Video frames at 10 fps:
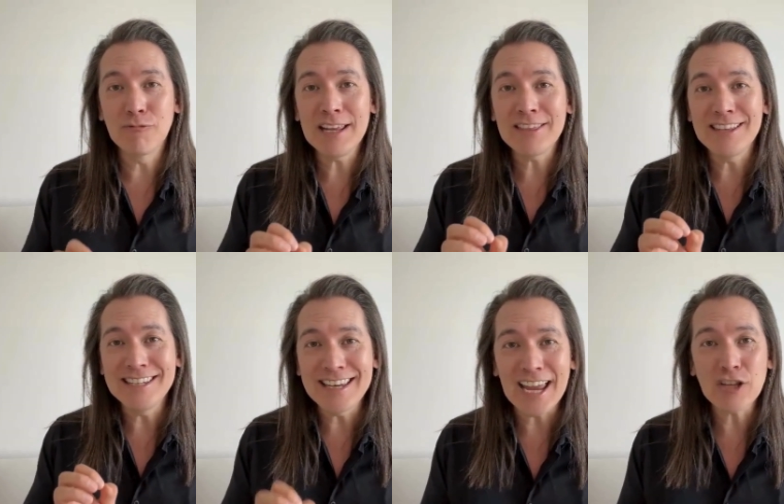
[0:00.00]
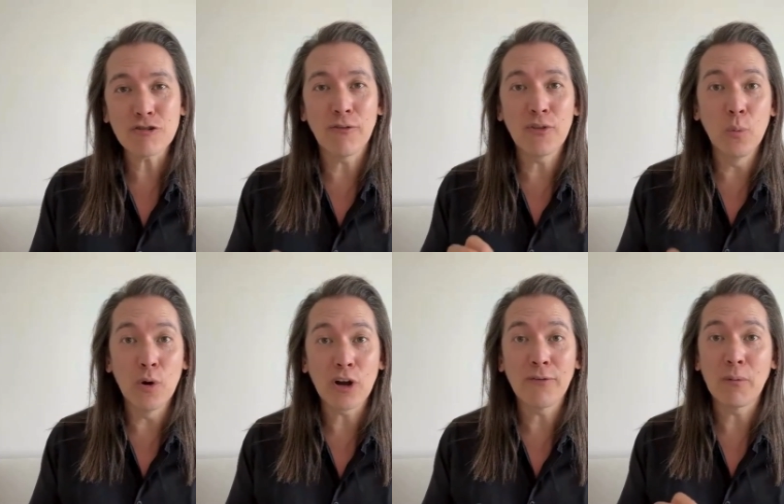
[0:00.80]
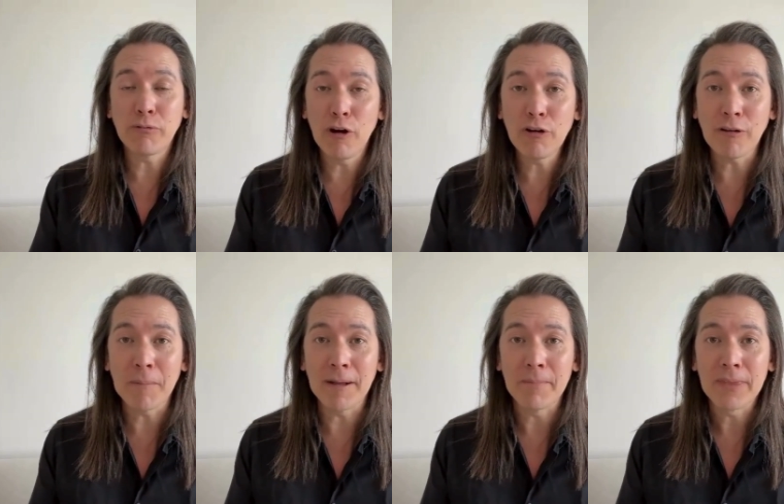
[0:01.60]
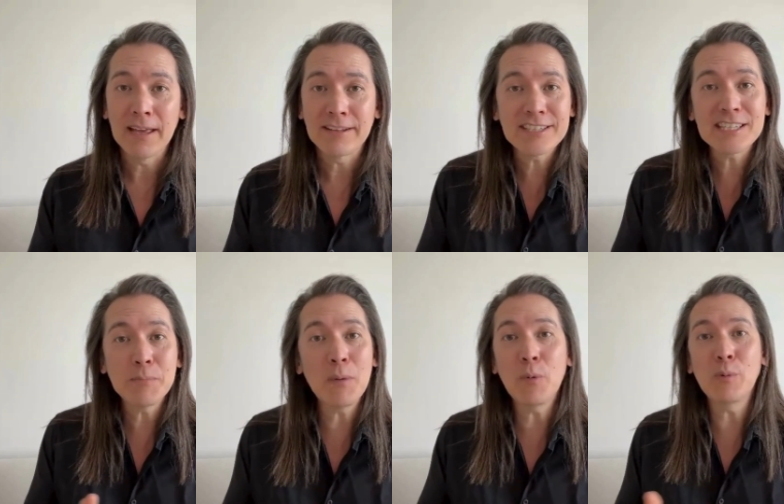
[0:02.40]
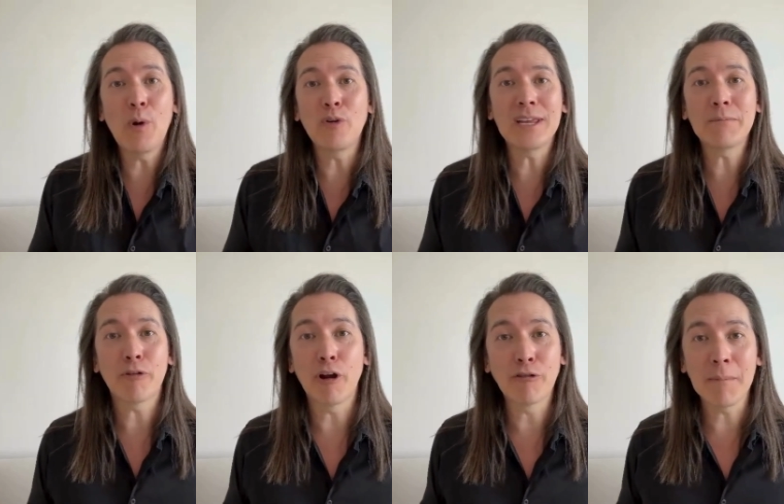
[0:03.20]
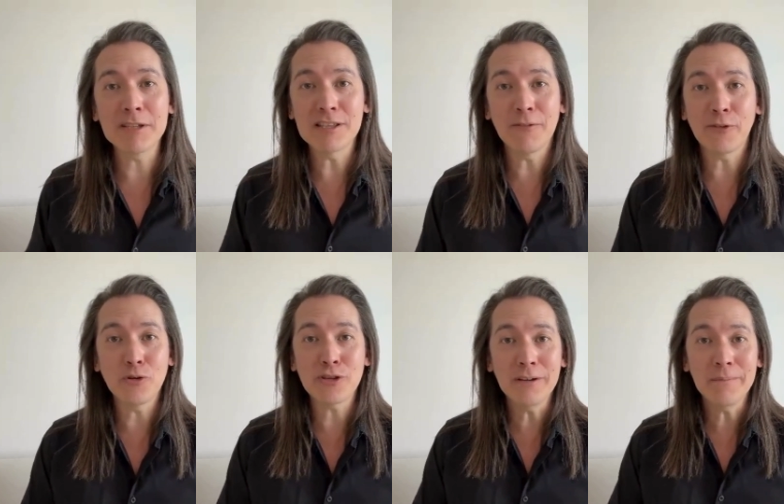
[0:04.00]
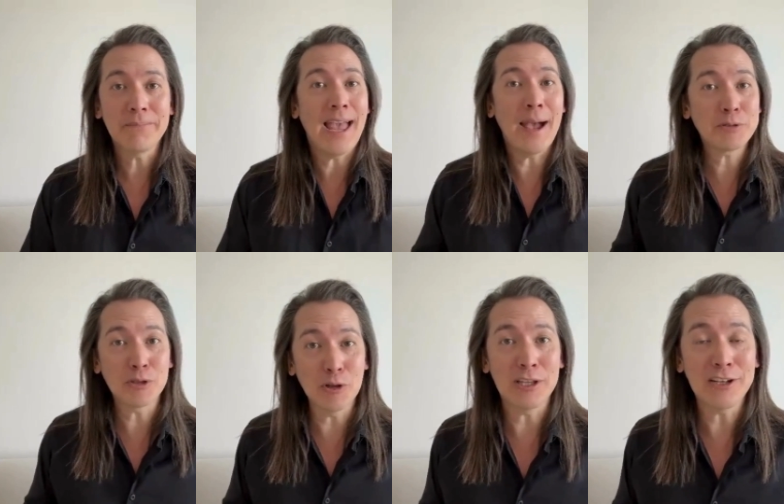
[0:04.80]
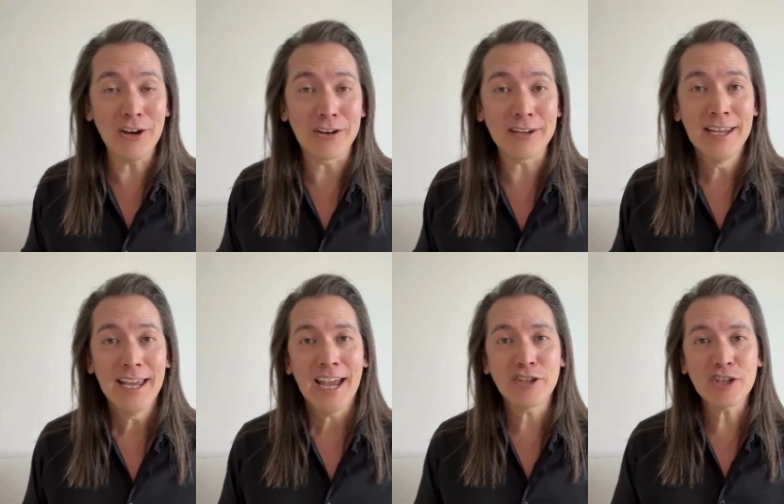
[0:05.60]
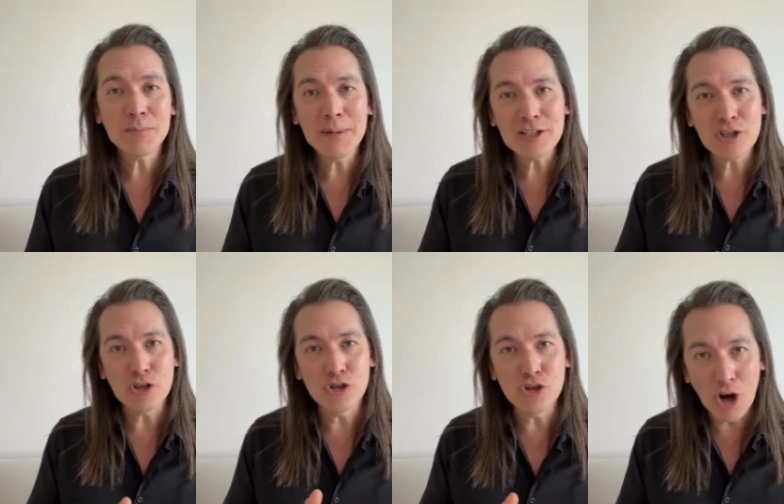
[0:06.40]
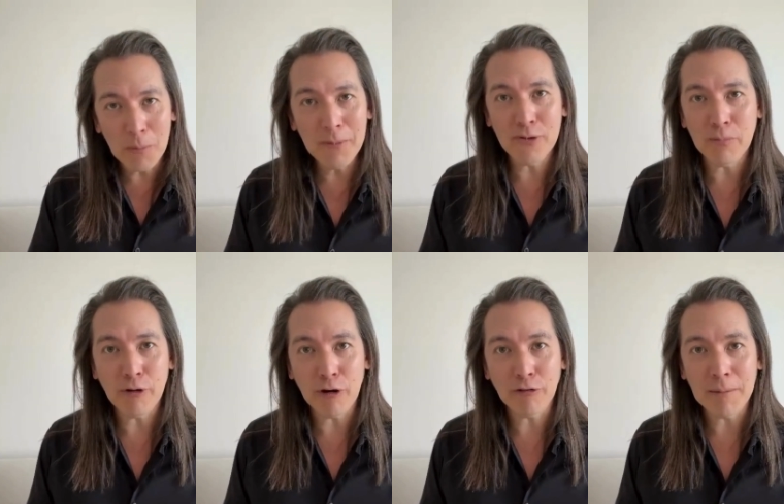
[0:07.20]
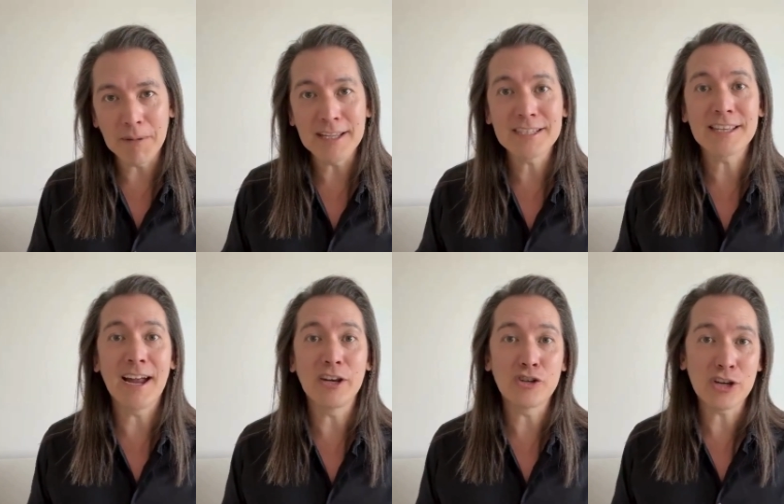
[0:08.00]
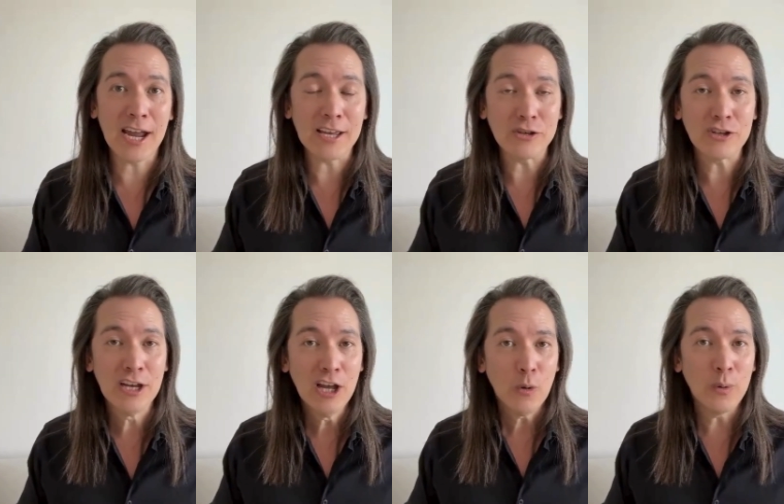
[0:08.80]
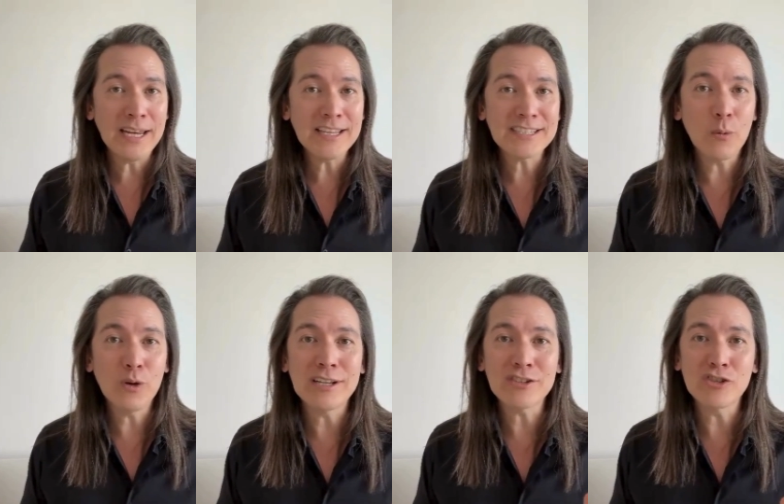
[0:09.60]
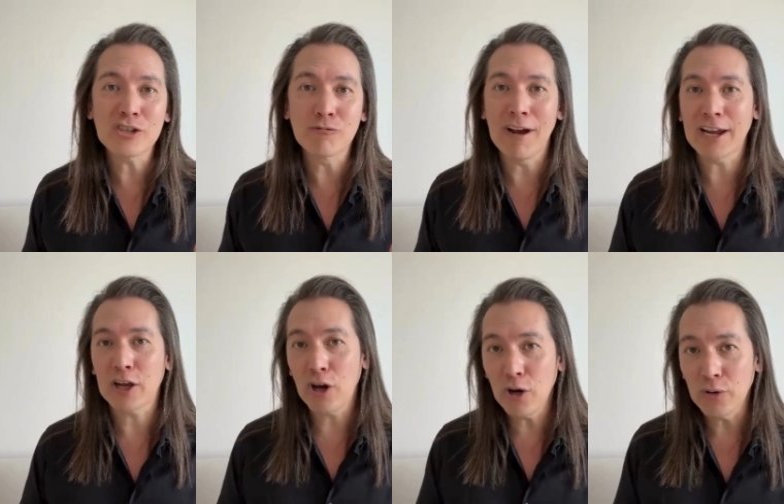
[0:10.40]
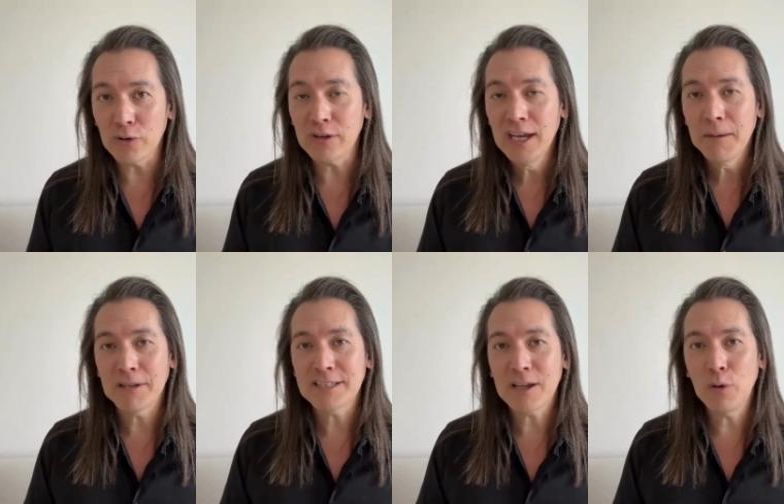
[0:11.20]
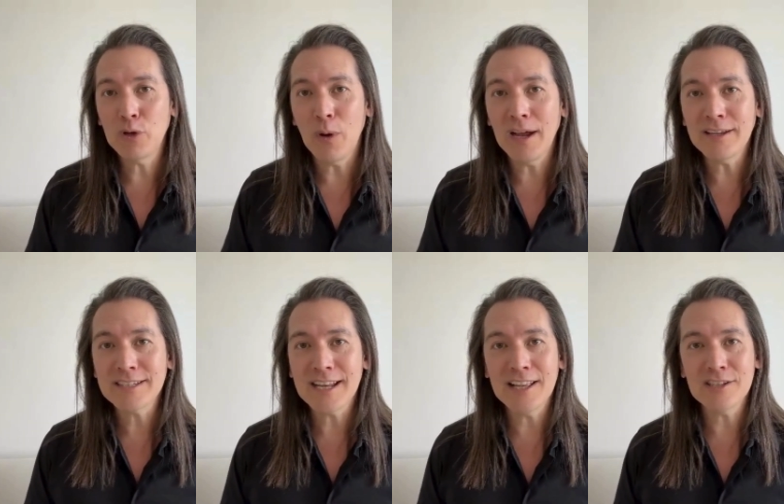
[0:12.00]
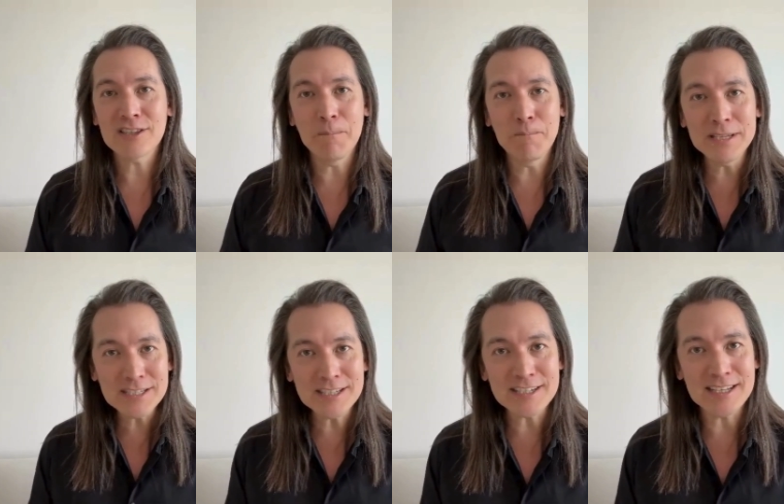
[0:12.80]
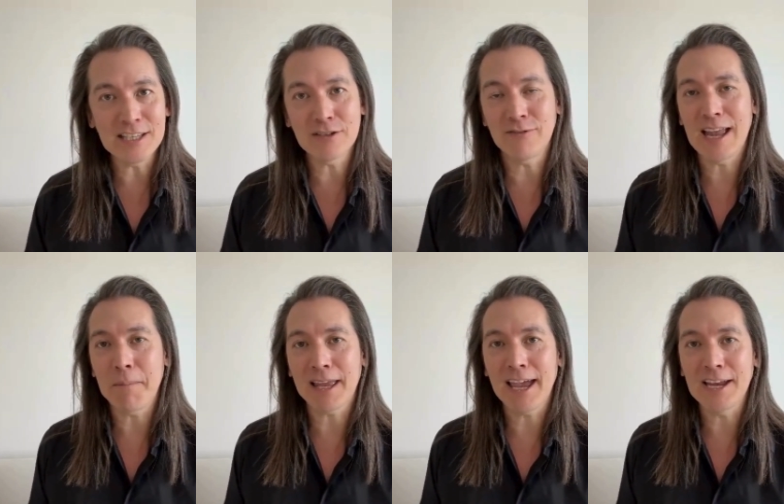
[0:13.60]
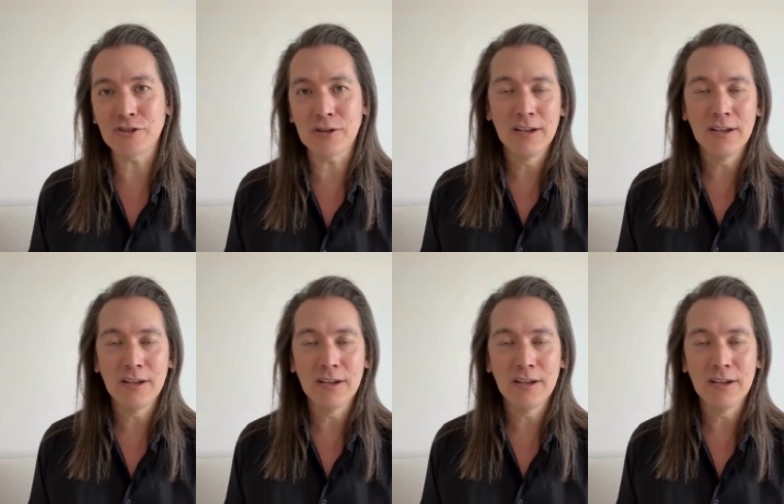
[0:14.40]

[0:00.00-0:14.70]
really the nature of the work of a programmer. Does this mean we won't need programmers in the future? Absolutely not. It just means the job of the programmer is starting to change. We need someone who doesn't just write code, but someone who understands the business needs of the application,